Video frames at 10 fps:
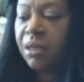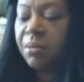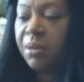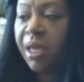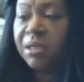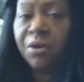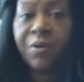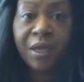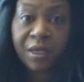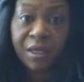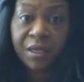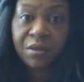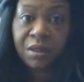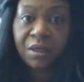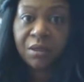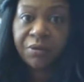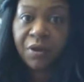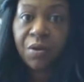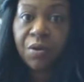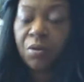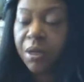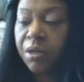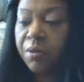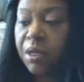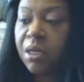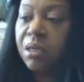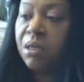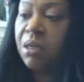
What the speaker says: has a great deal of cocoa butter in it.